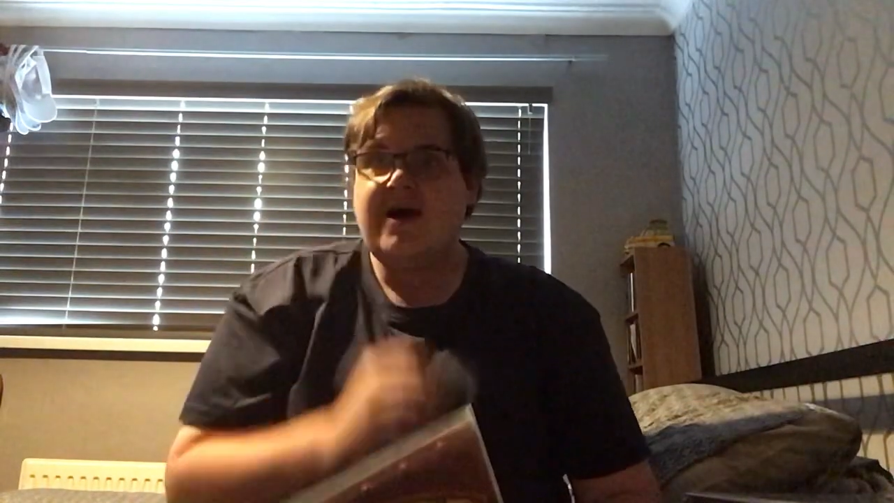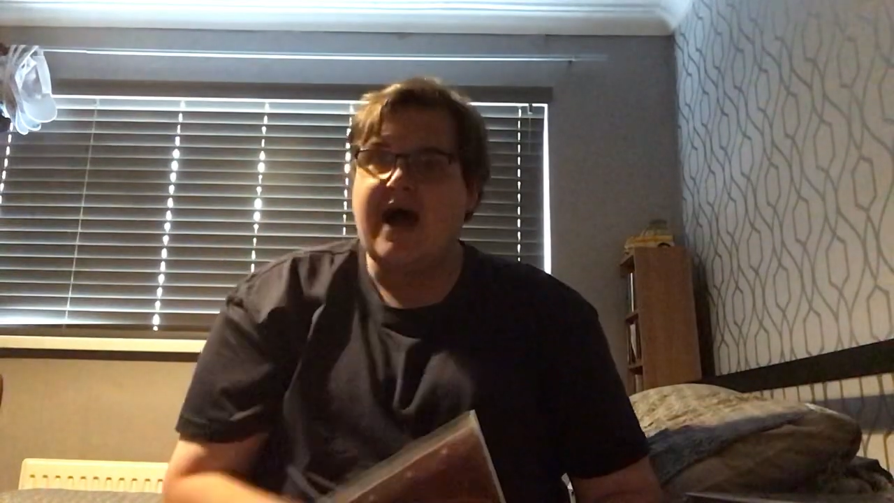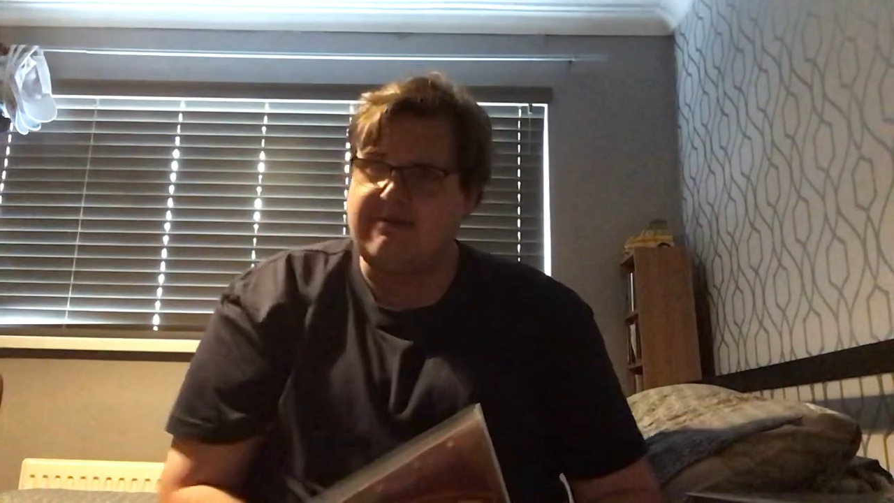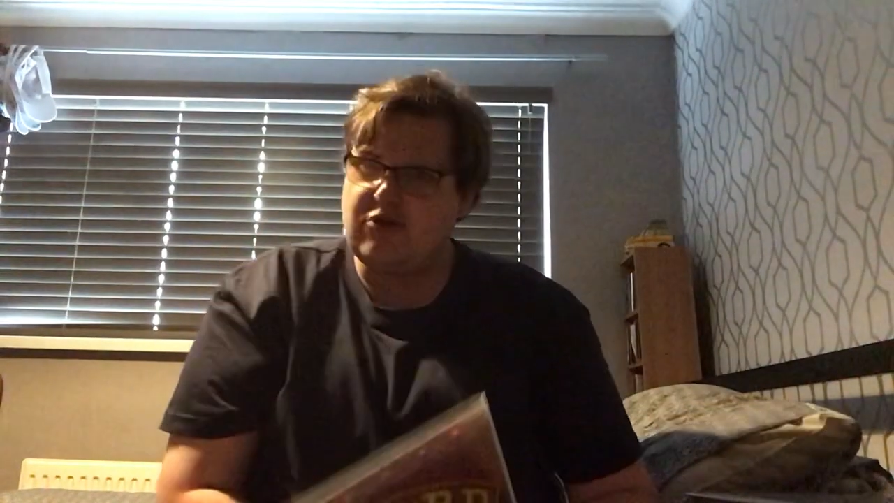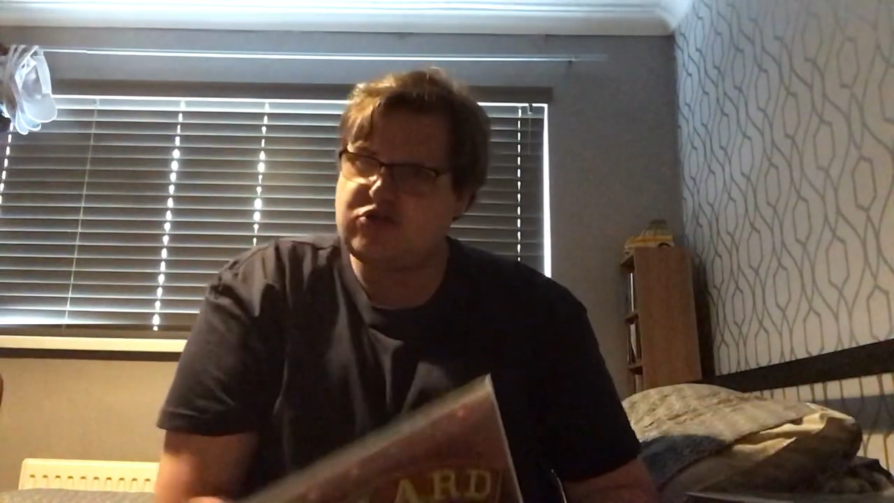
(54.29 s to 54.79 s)

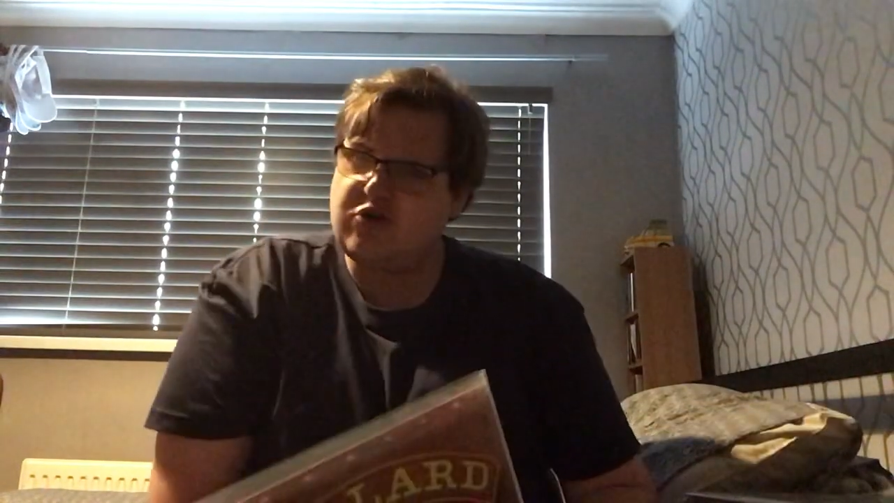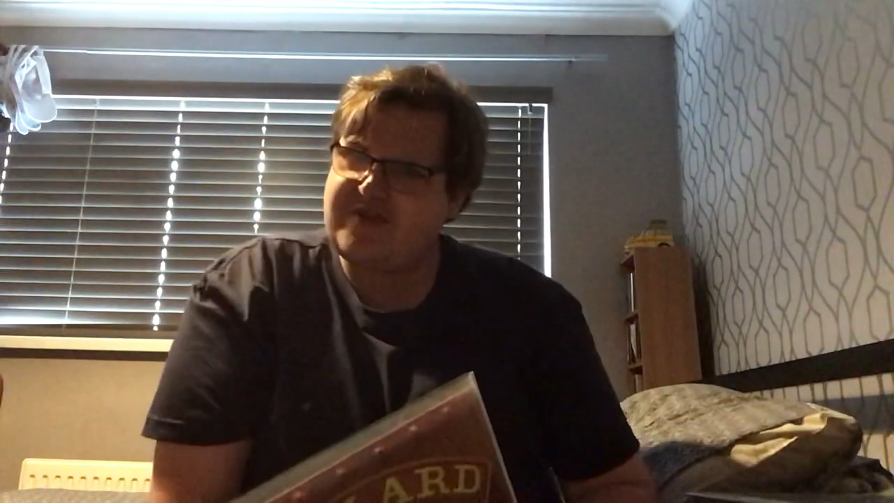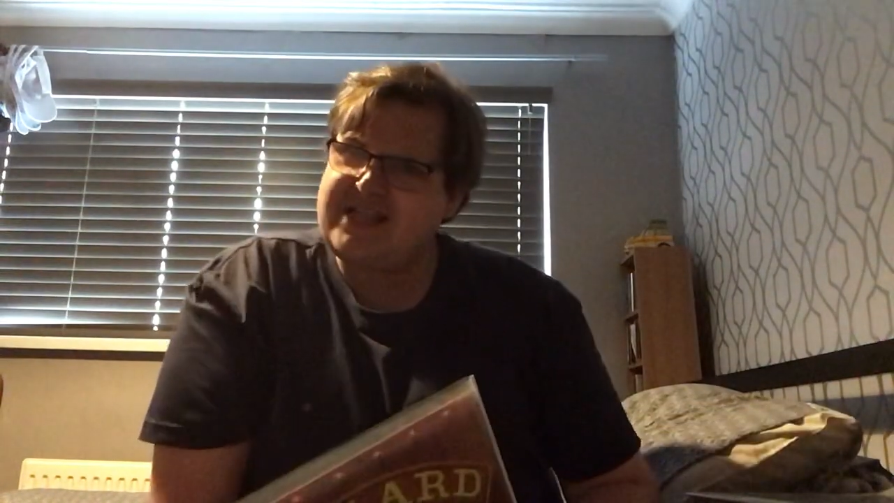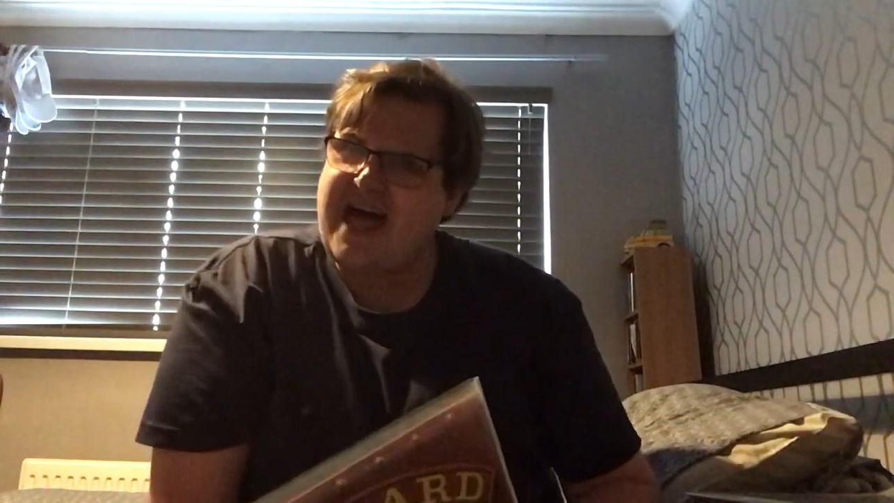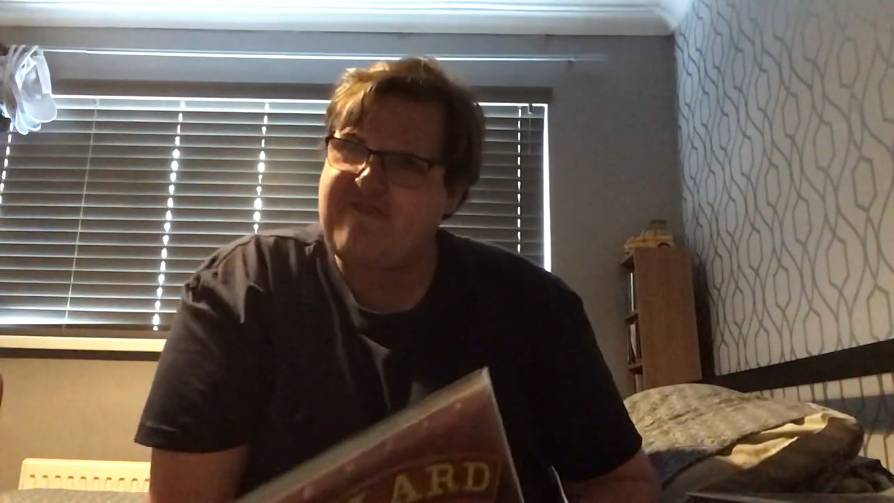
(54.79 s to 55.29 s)
I'm not sure if
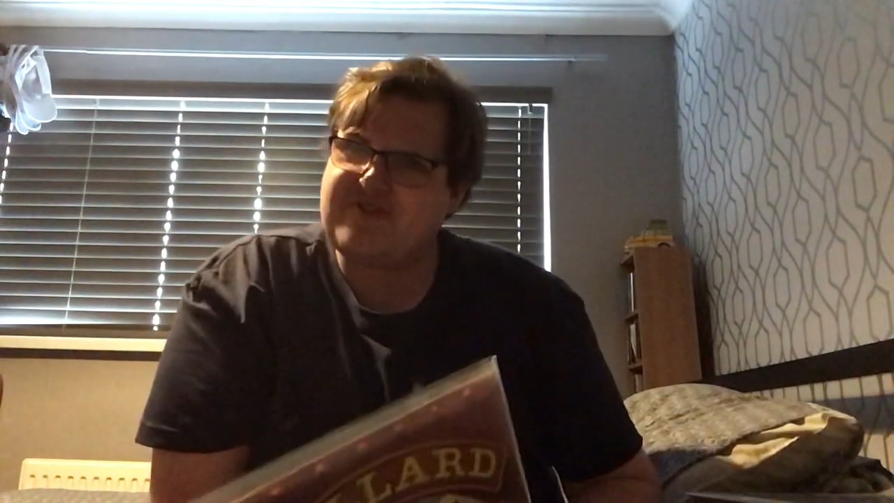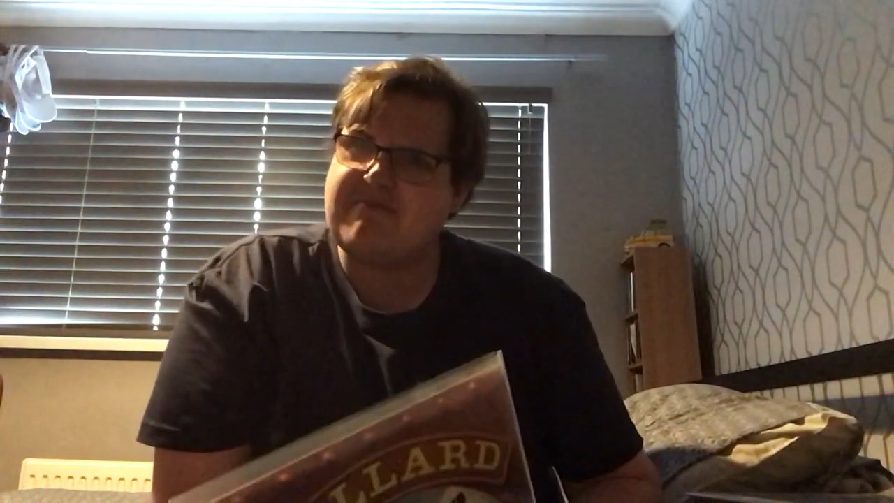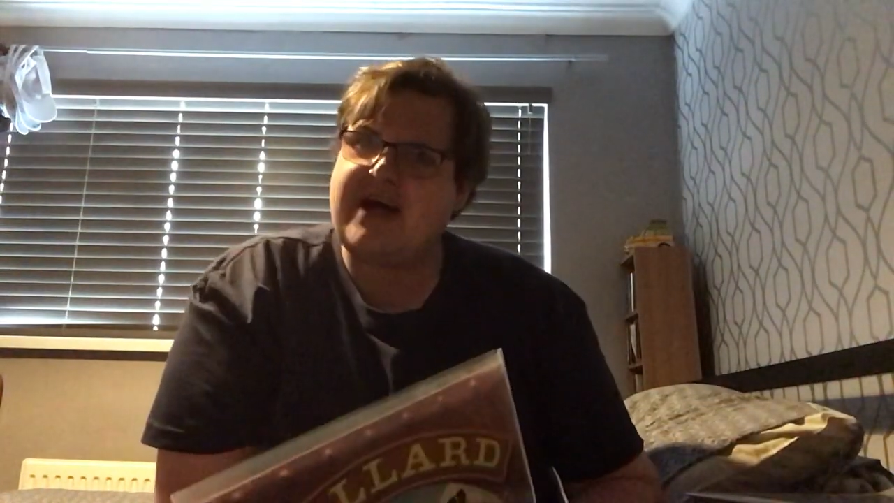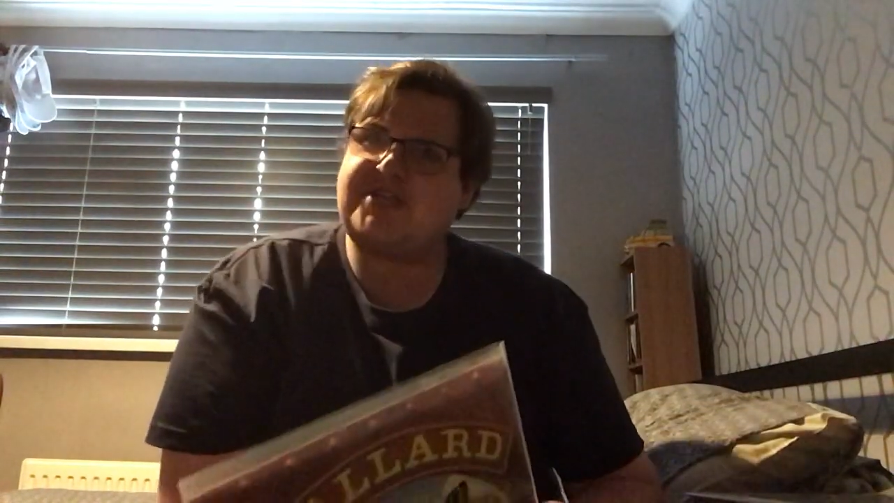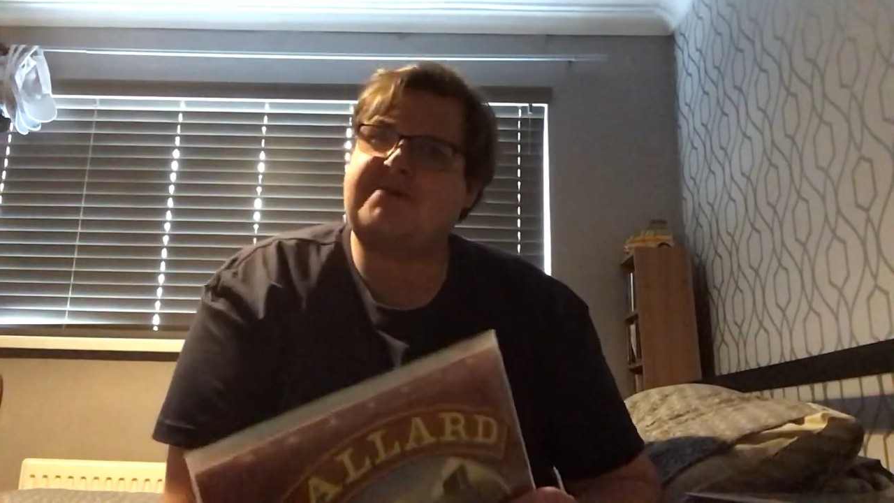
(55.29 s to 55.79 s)
they left the
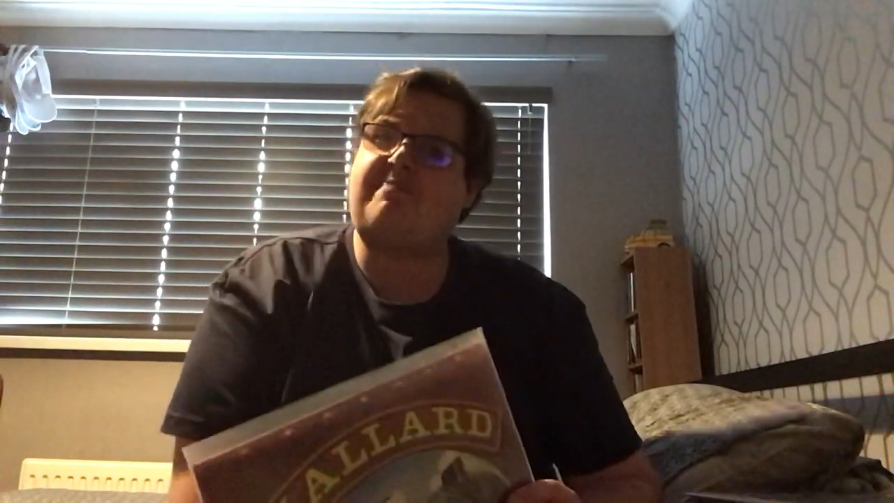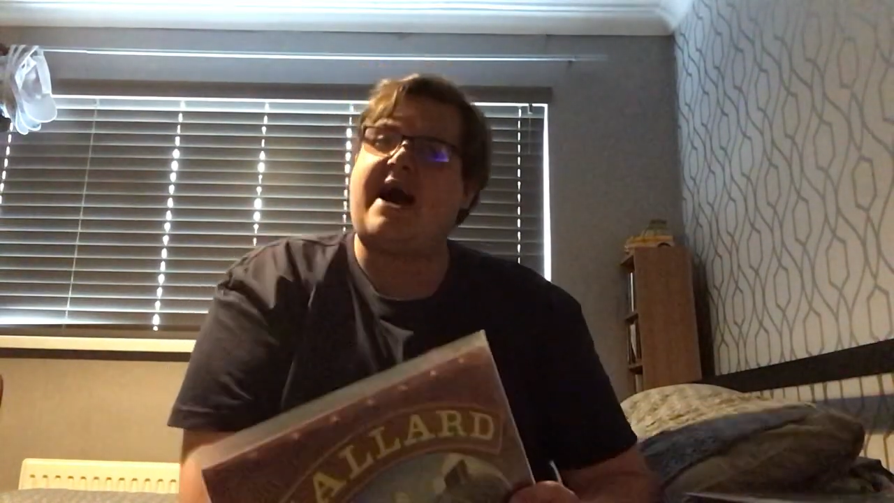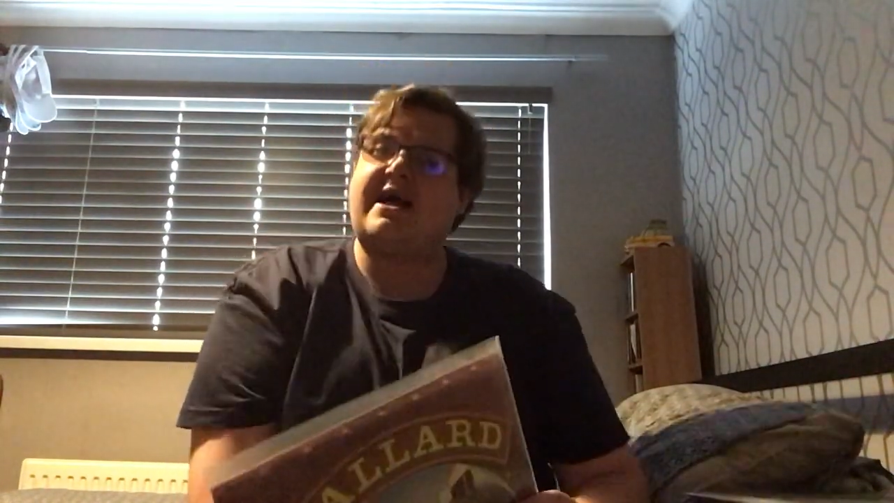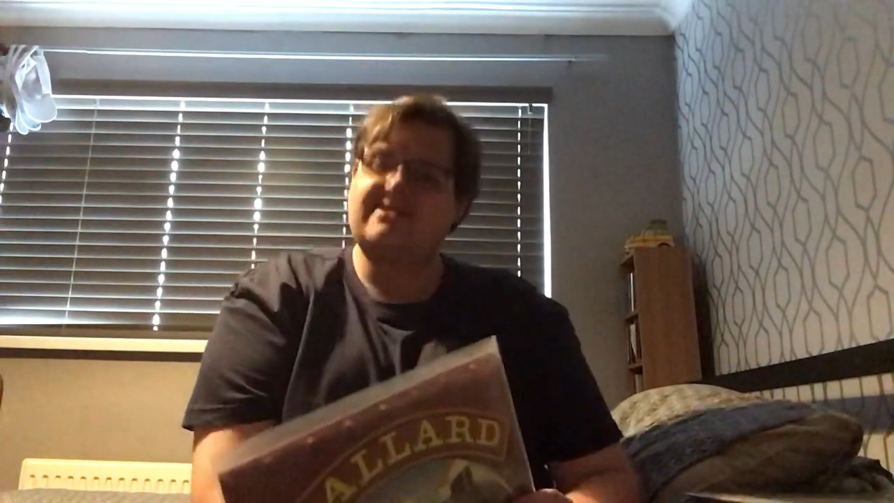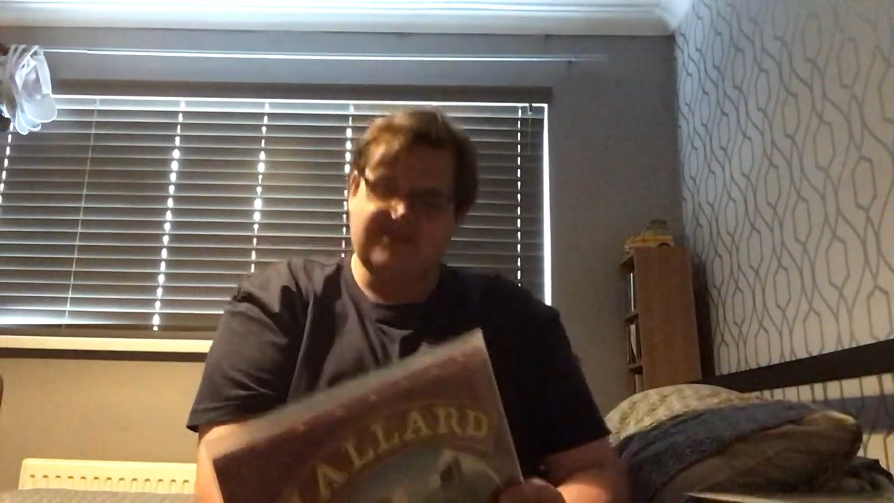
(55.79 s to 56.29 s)
Magic
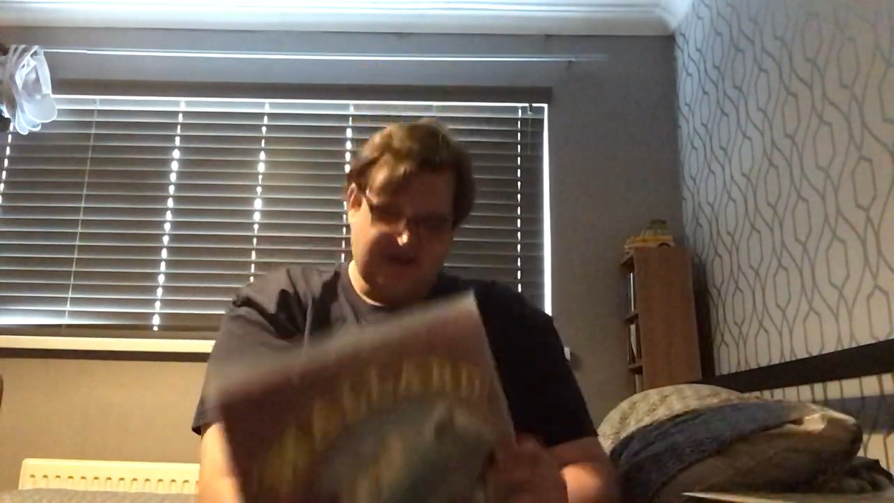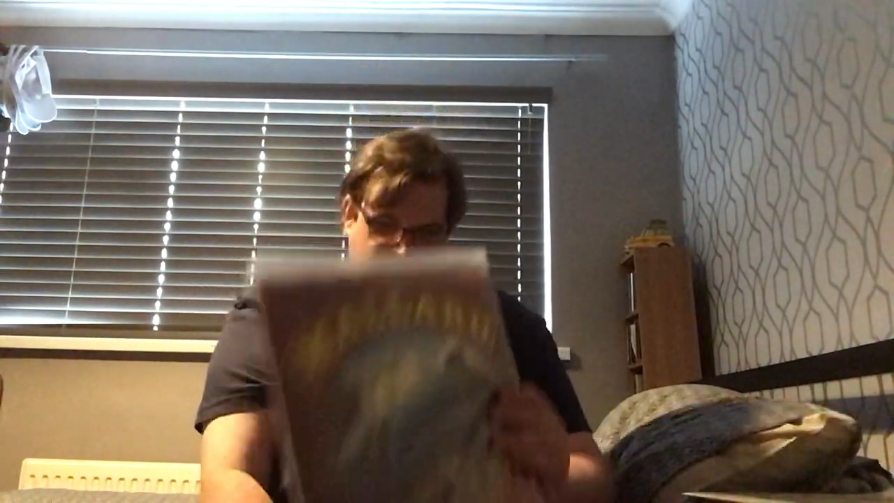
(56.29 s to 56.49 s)
Band